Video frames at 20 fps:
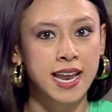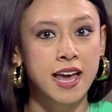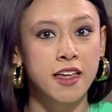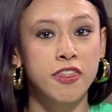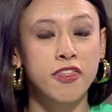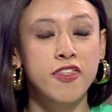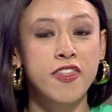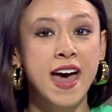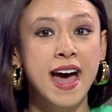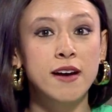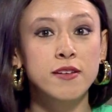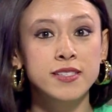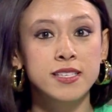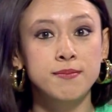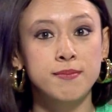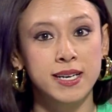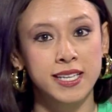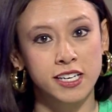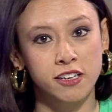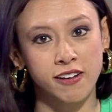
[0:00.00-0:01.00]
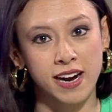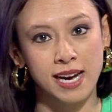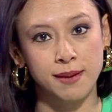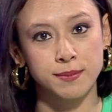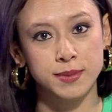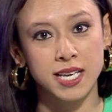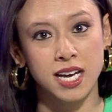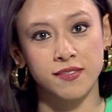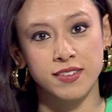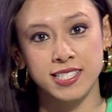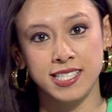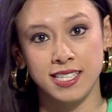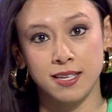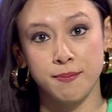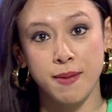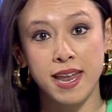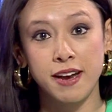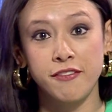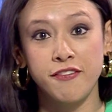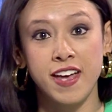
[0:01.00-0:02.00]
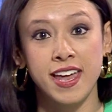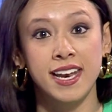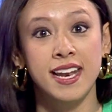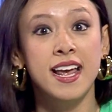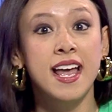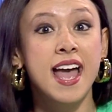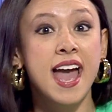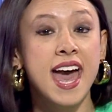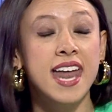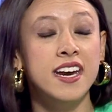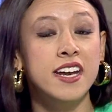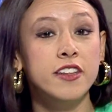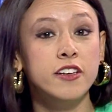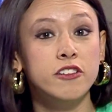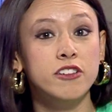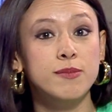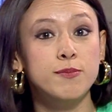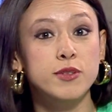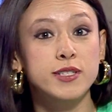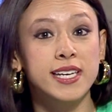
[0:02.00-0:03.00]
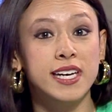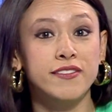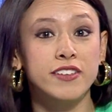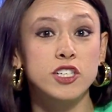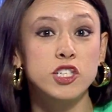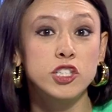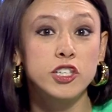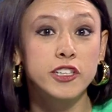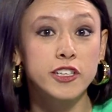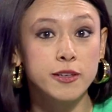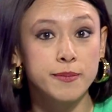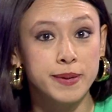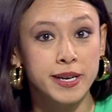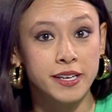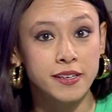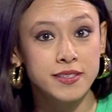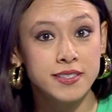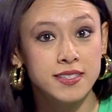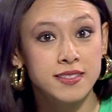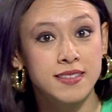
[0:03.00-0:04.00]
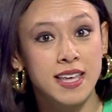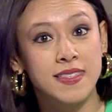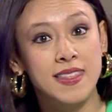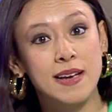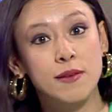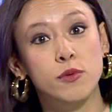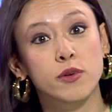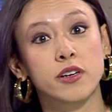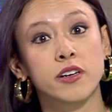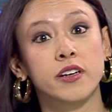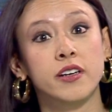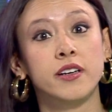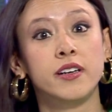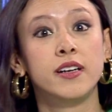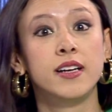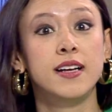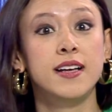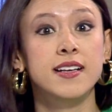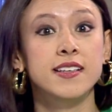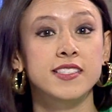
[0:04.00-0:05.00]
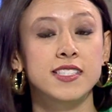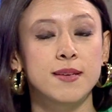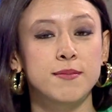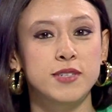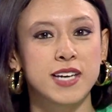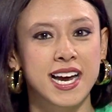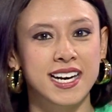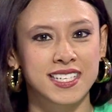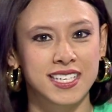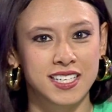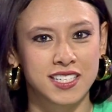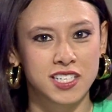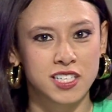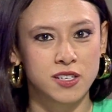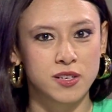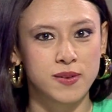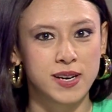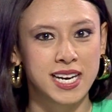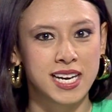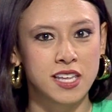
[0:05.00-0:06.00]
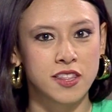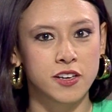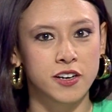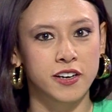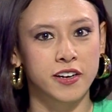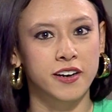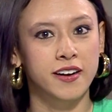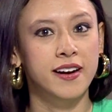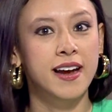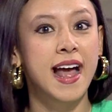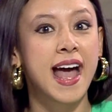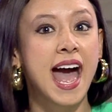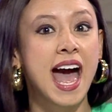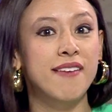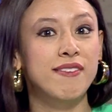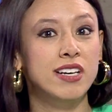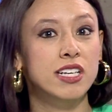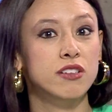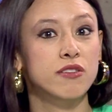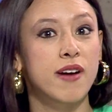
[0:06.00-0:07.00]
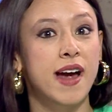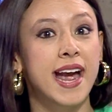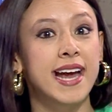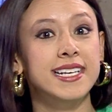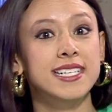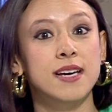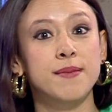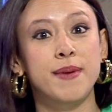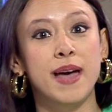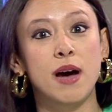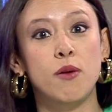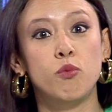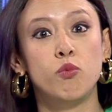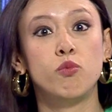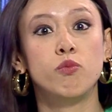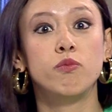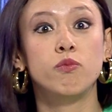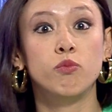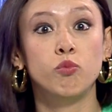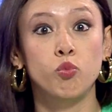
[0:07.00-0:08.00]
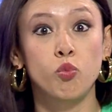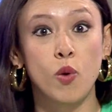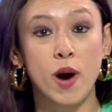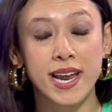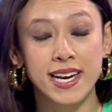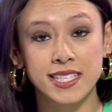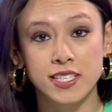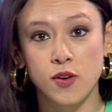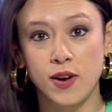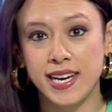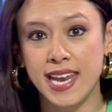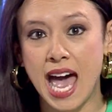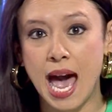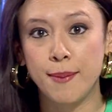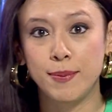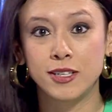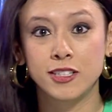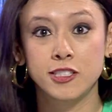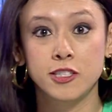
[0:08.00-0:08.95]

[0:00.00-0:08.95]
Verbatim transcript: one thousand milligrams of acetaminophen and another group was given sugar pills. Then they were subjected to either having to write about what is going to happen